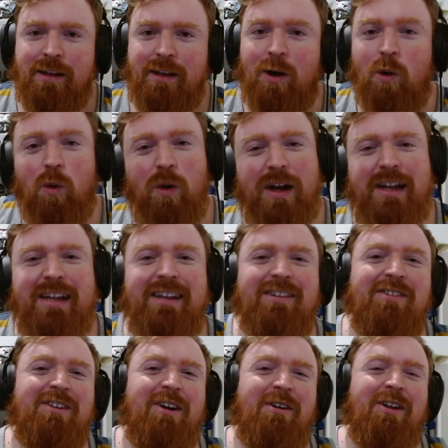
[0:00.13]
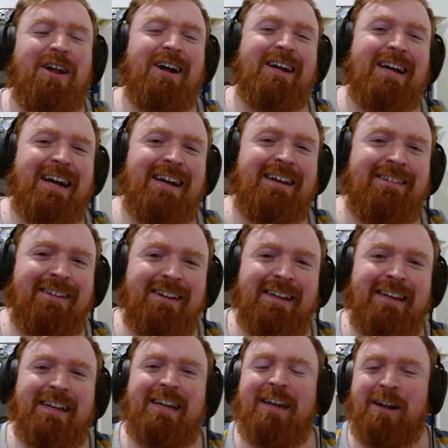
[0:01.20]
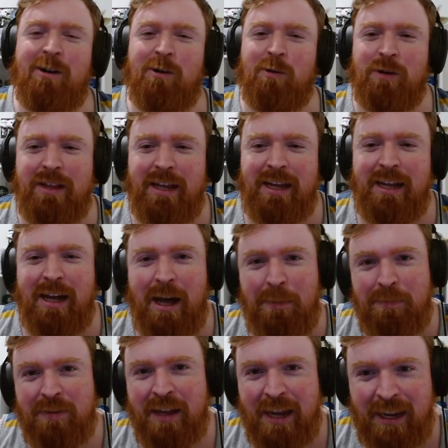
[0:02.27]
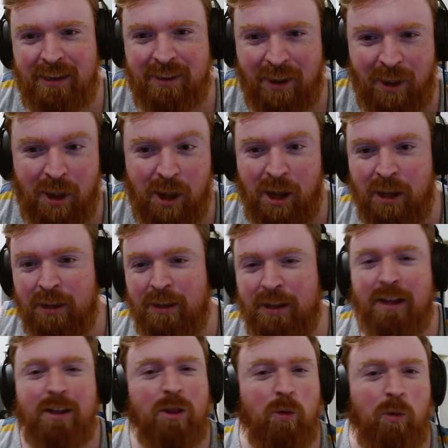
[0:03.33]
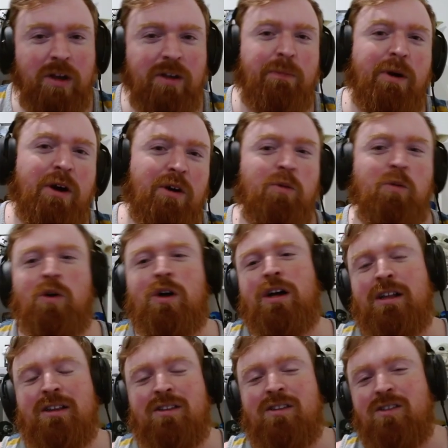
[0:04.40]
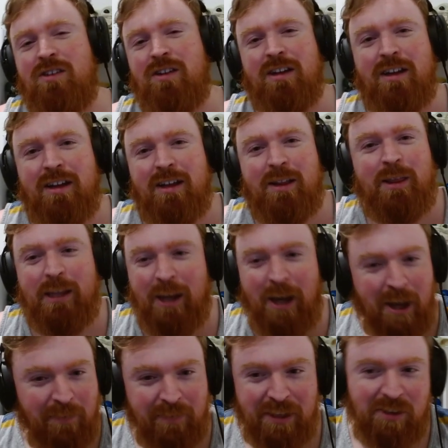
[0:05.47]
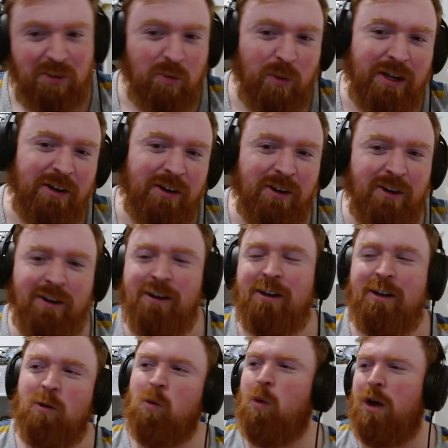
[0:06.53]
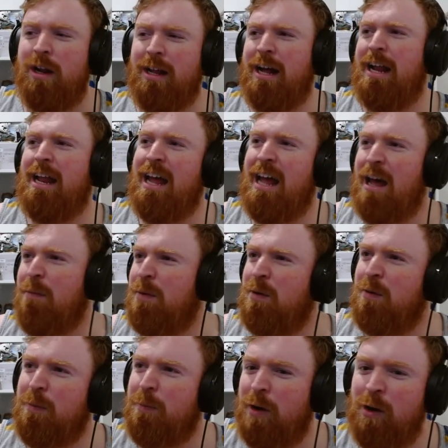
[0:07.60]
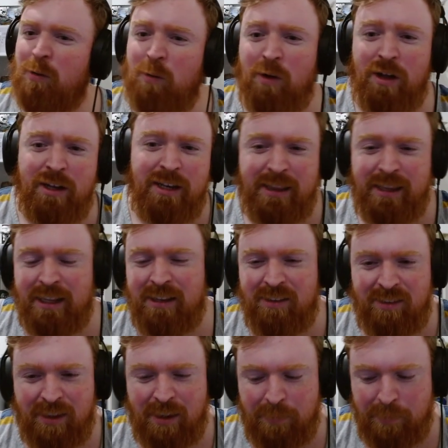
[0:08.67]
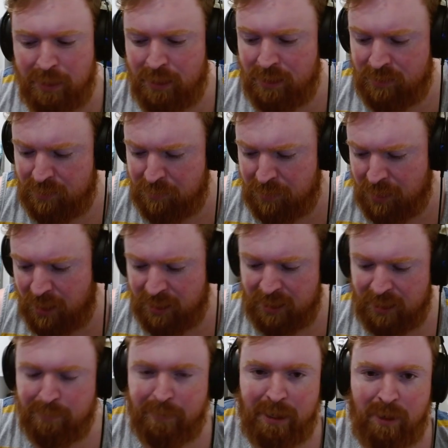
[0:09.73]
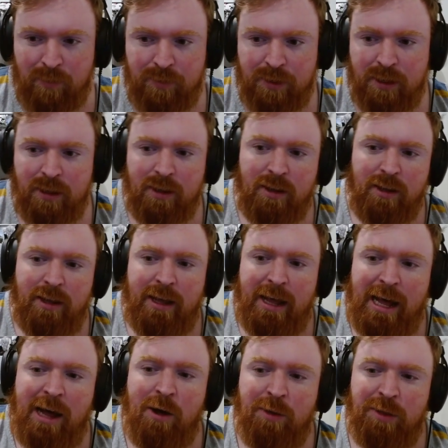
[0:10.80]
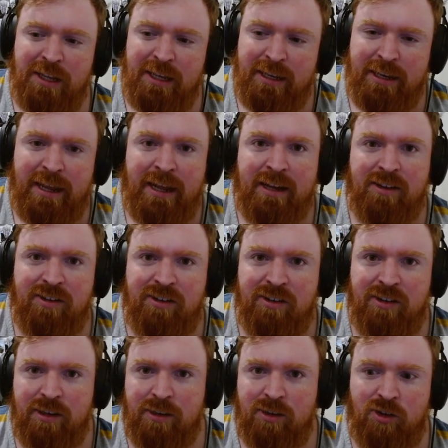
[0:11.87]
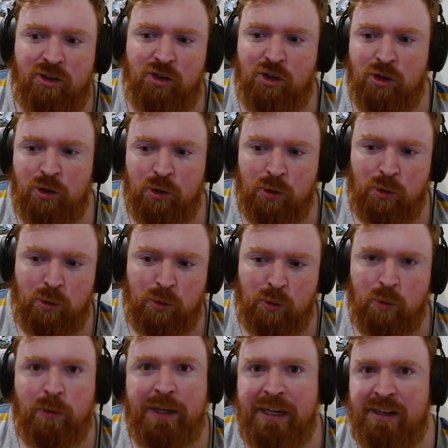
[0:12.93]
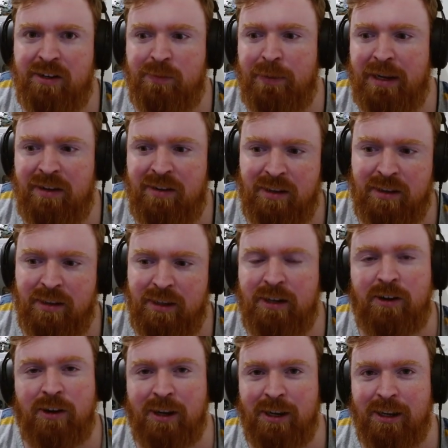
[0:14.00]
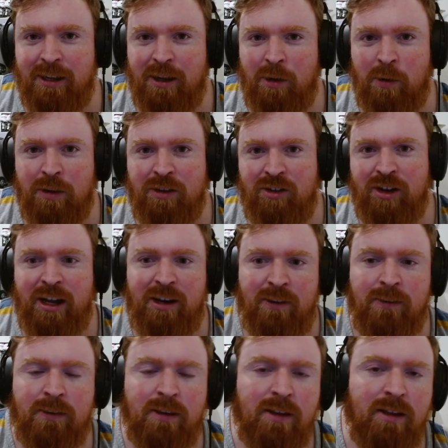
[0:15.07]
What is going on, guys? Nick here with a update on the week of part ones, the obvious winner, what kind of happened with part one, and then some talking about how the next 2 weeks basically are gonna go on the channel.